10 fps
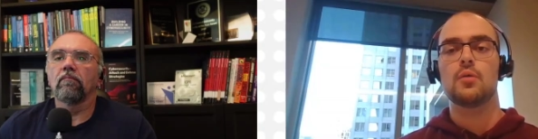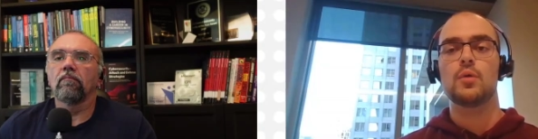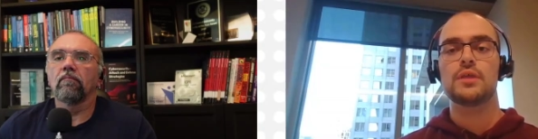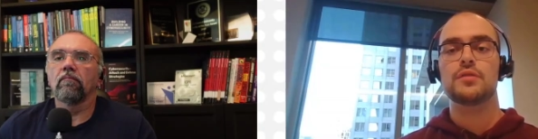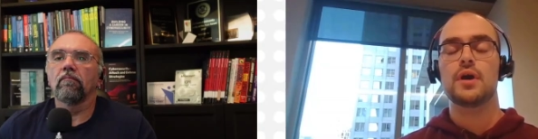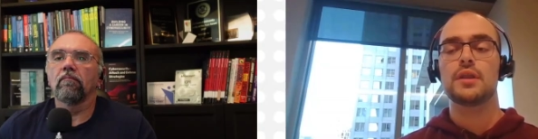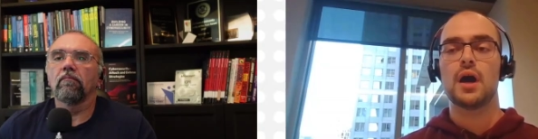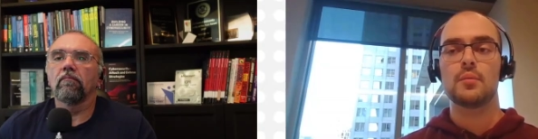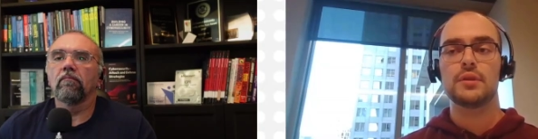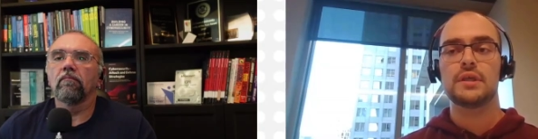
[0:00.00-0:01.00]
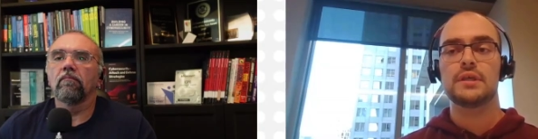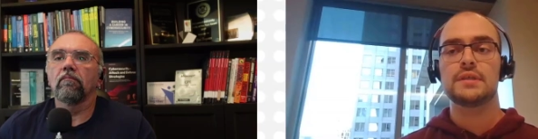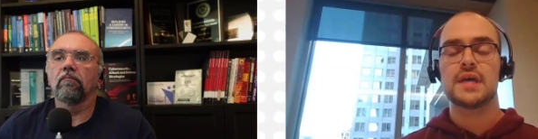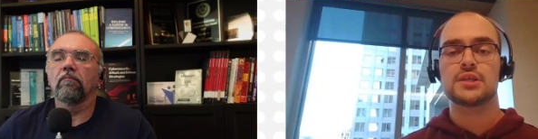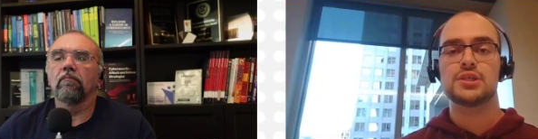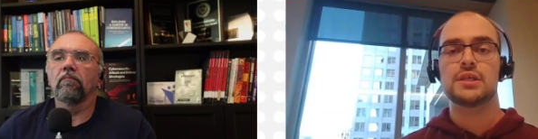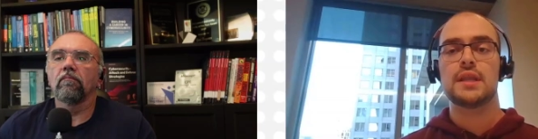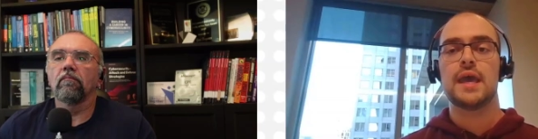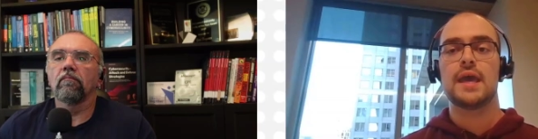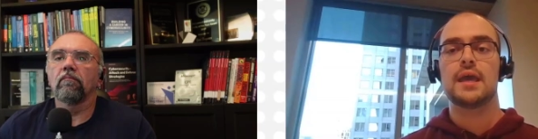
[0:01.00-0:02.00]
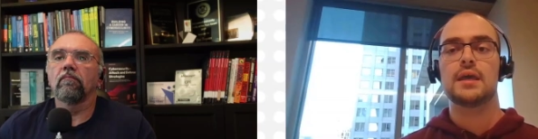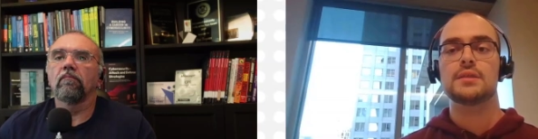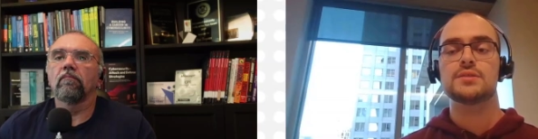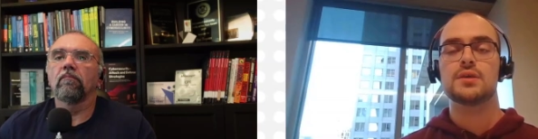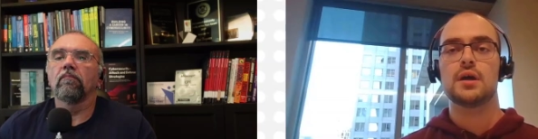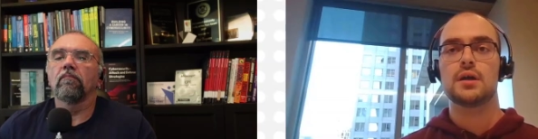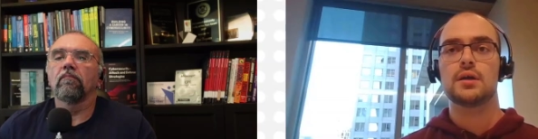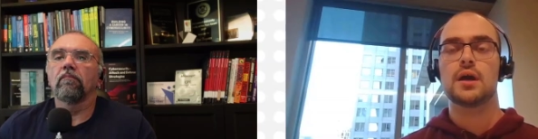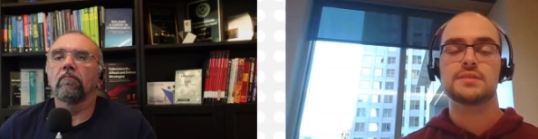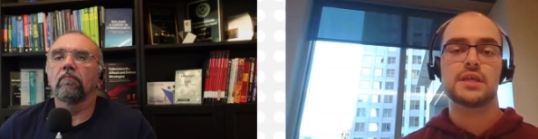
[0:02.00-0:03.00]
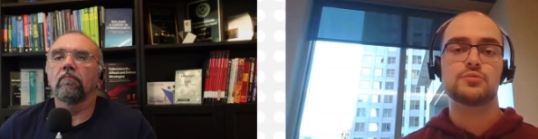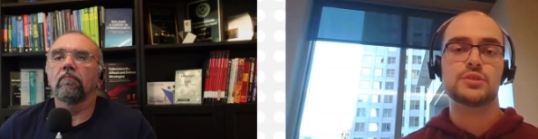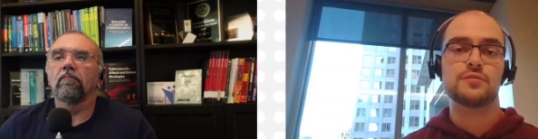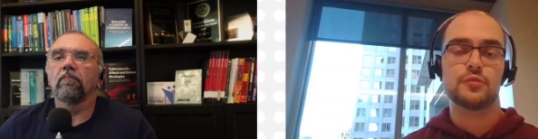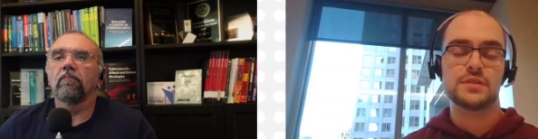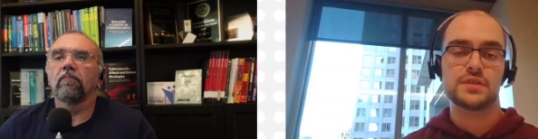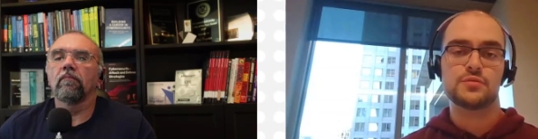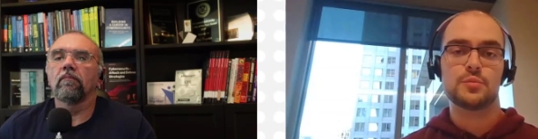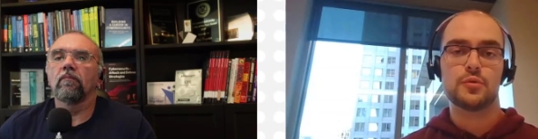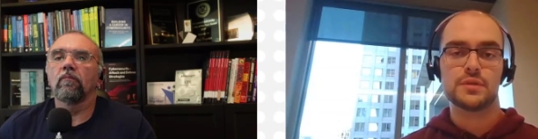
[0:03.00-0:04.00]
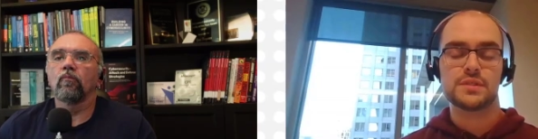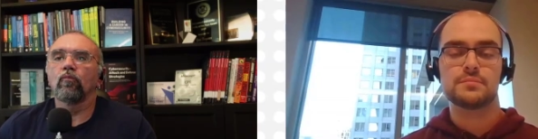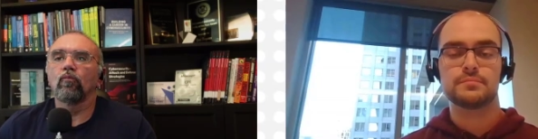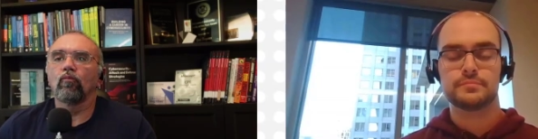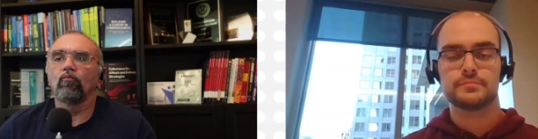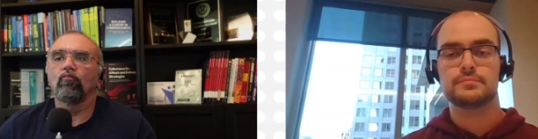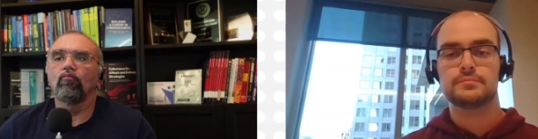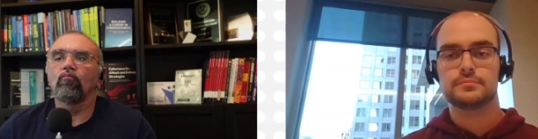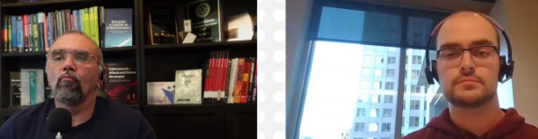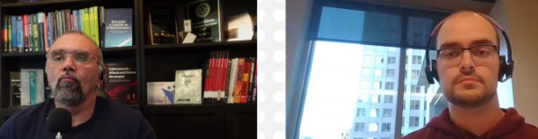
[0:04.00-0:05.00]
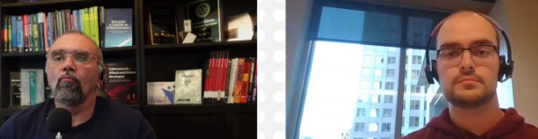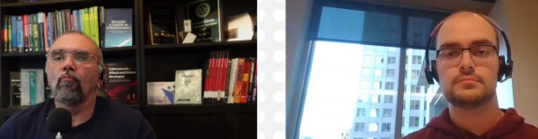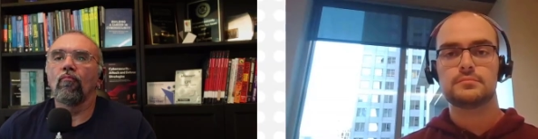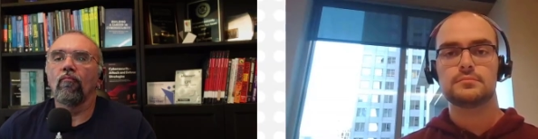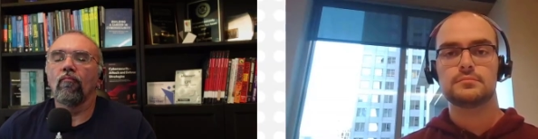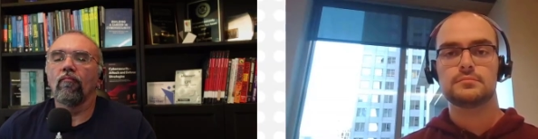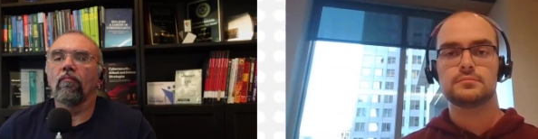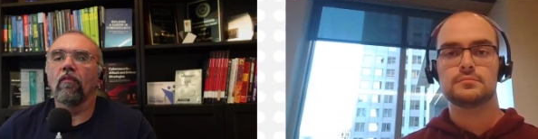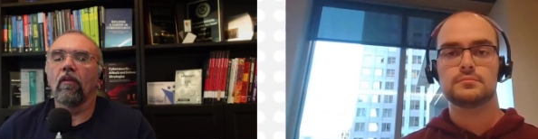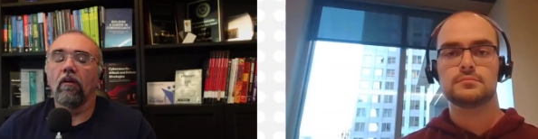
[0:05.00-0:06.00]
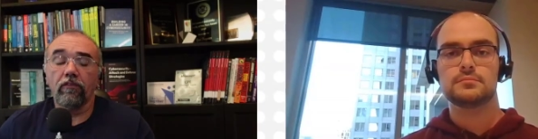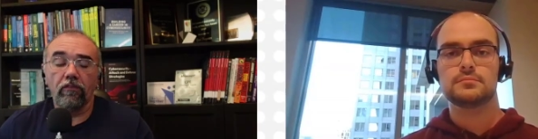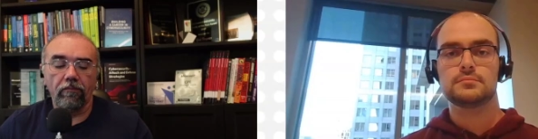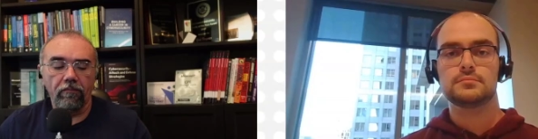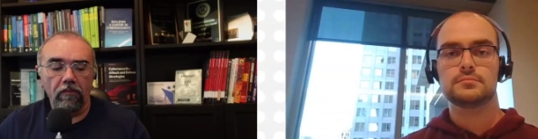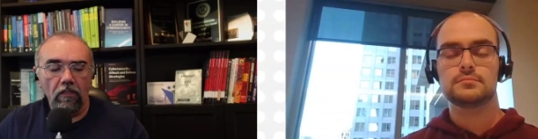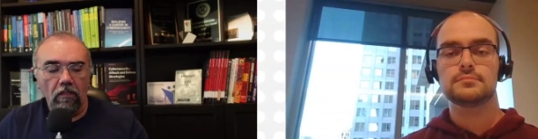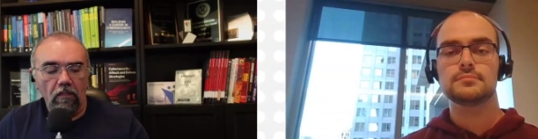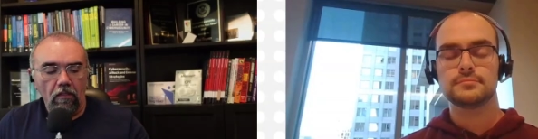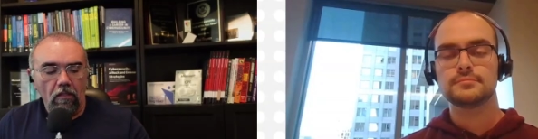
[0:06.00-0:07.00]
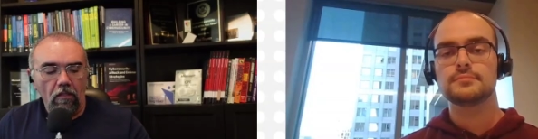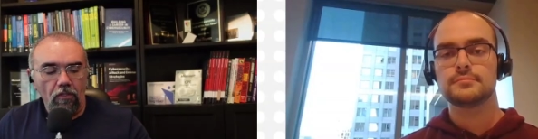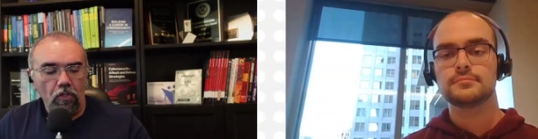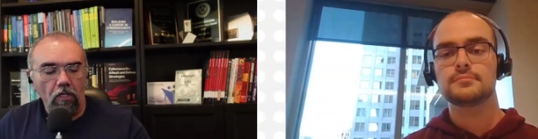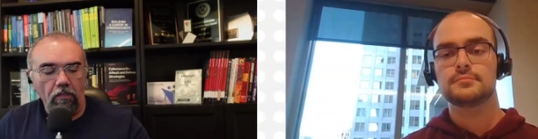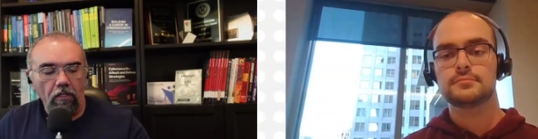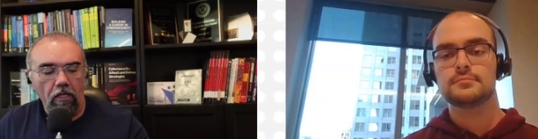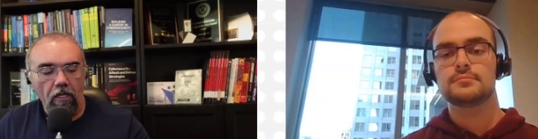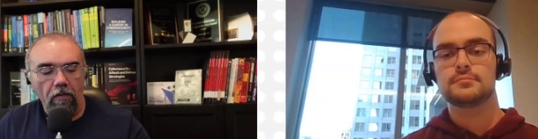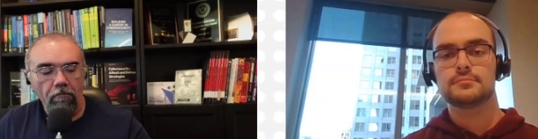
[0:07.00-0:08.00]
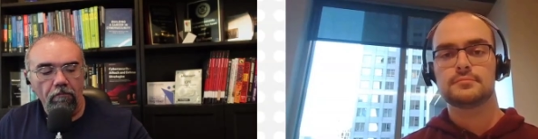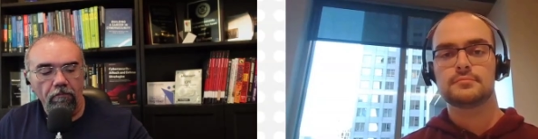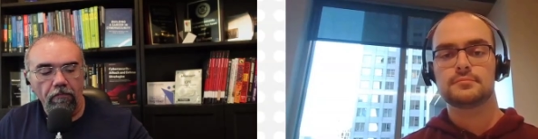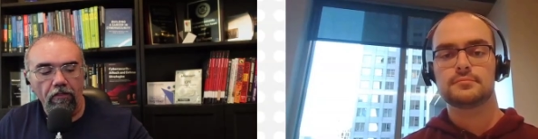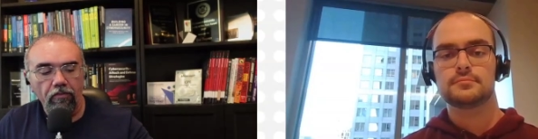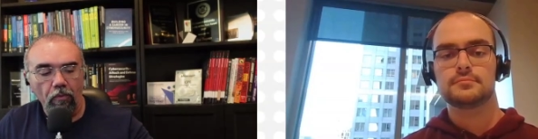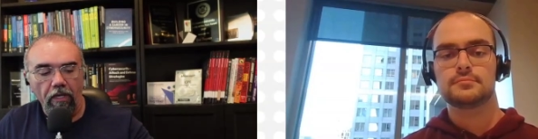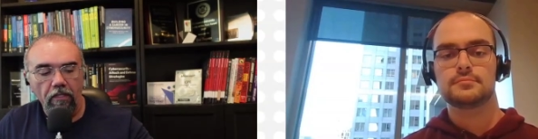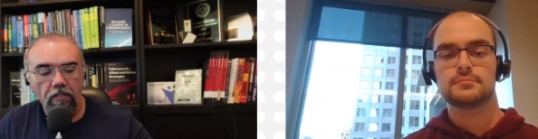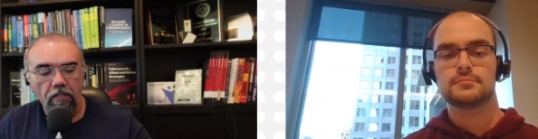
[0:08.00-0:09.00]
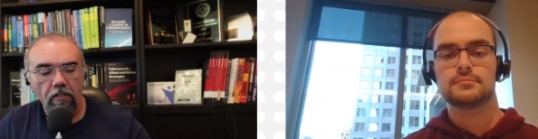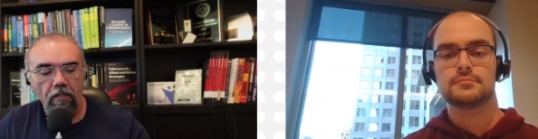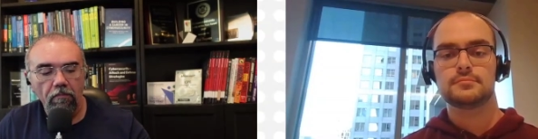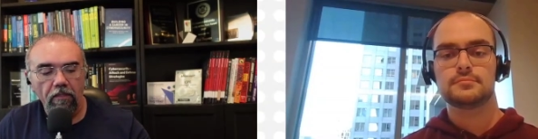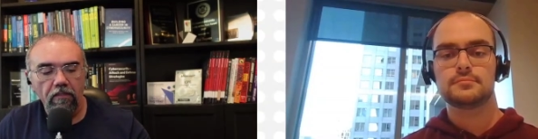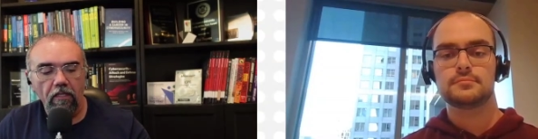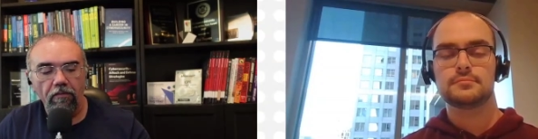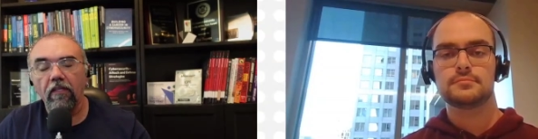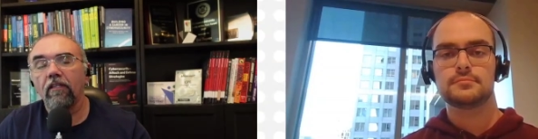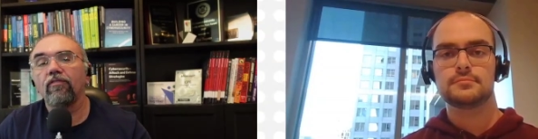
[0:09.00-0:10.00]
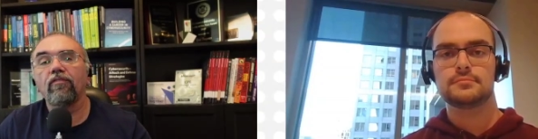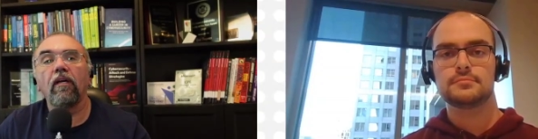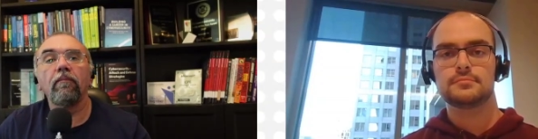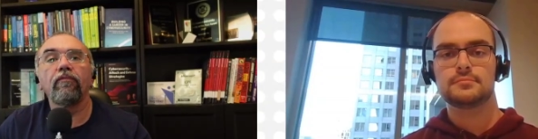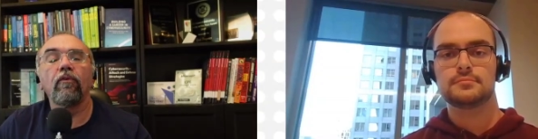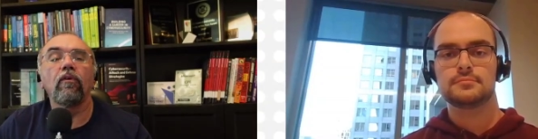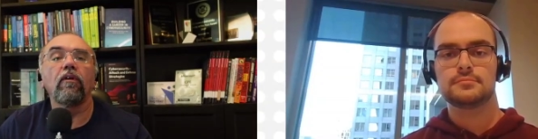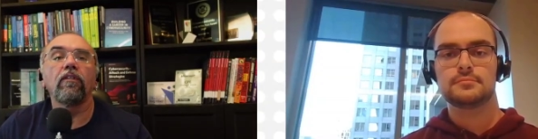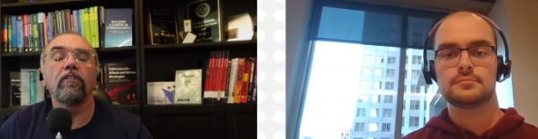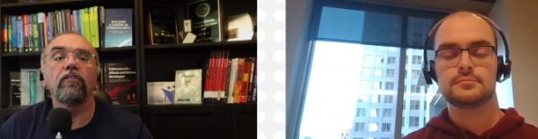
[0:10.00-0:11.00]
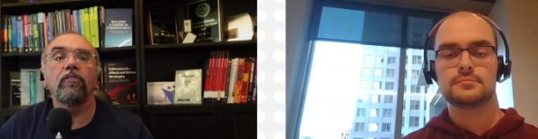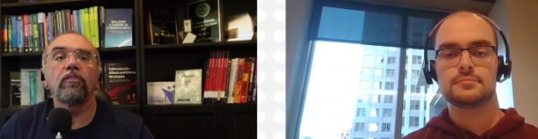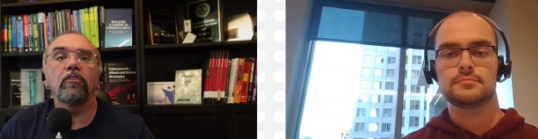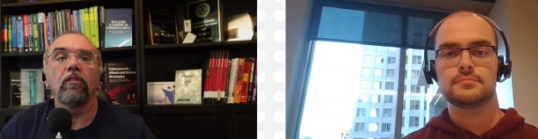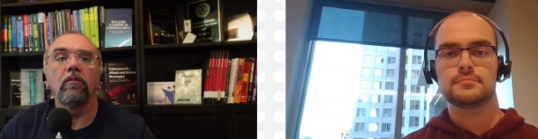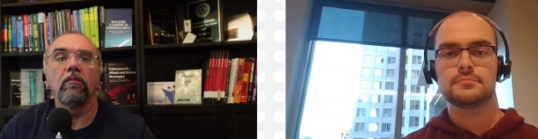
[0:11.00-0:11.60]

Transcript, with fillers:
Speaker 1: uh, with anomaly detection and uh, context rich forensics reports.
Speaker 2: Awesome. Sean, um, that's great, but I think it's time for you to show